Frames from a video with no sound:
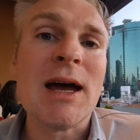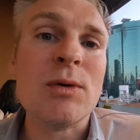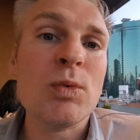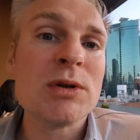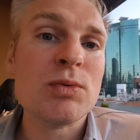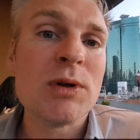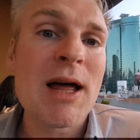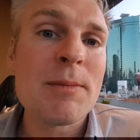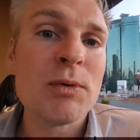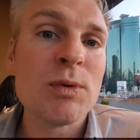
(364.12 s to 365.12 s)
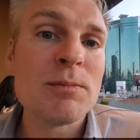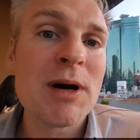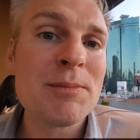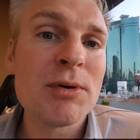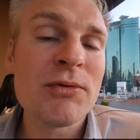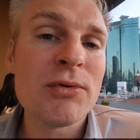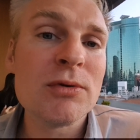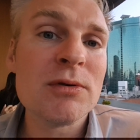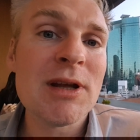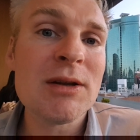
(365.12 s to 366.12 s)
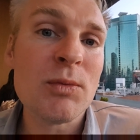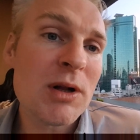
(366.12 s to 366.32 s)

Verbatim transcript: And what will happen with my portfolio then?